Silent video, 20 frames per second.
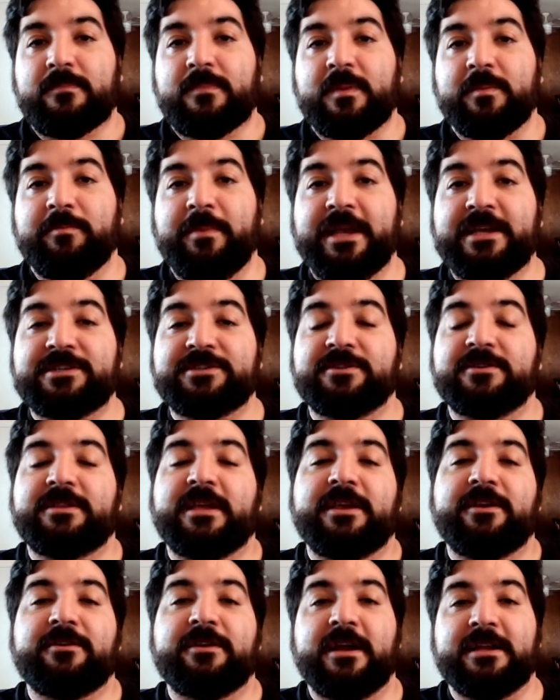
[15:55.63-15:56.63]
Make sure that
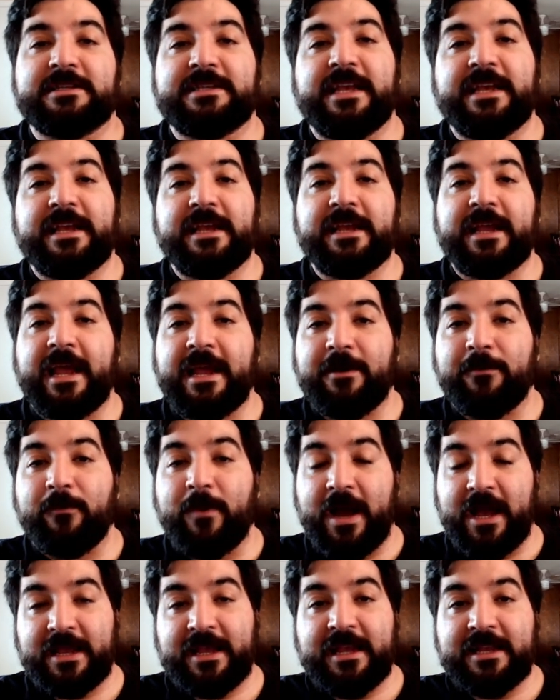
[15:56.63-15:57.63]
you're not taking a
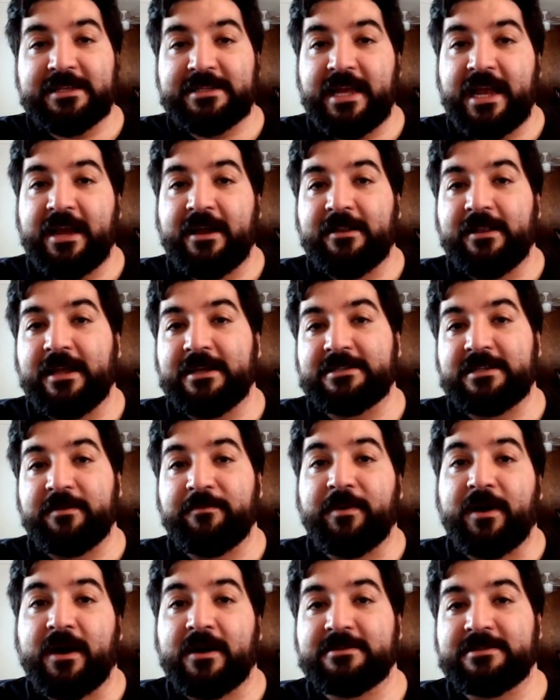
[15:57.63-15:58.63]
wagging tail as a
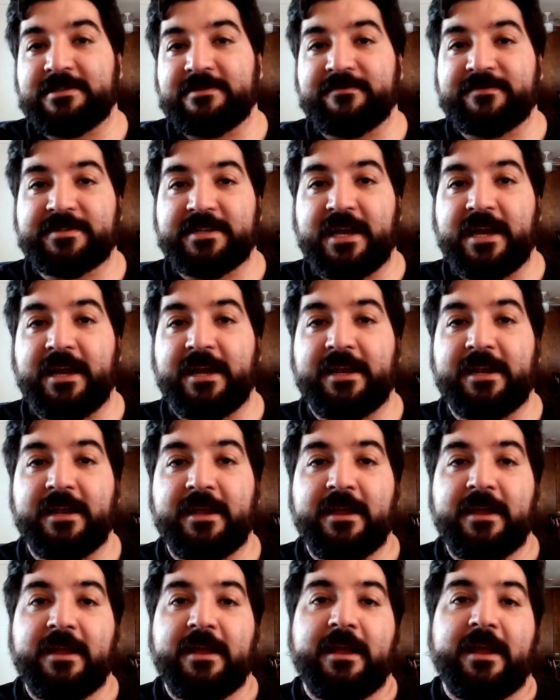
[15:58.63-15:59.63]
positive sign,
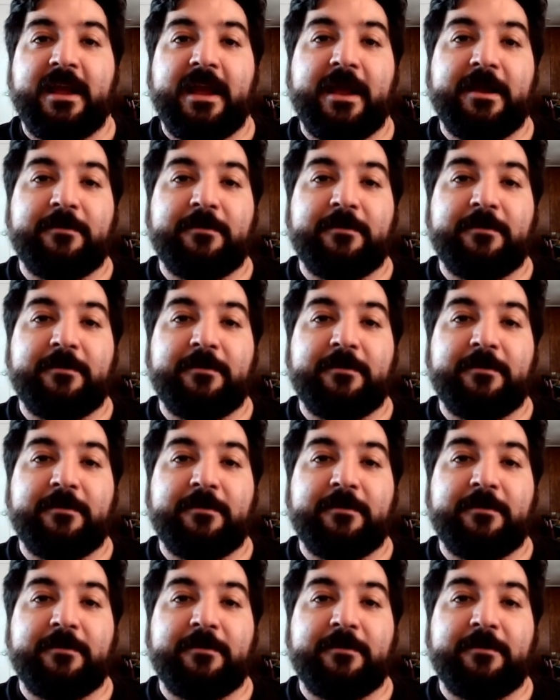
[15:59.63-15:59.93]
and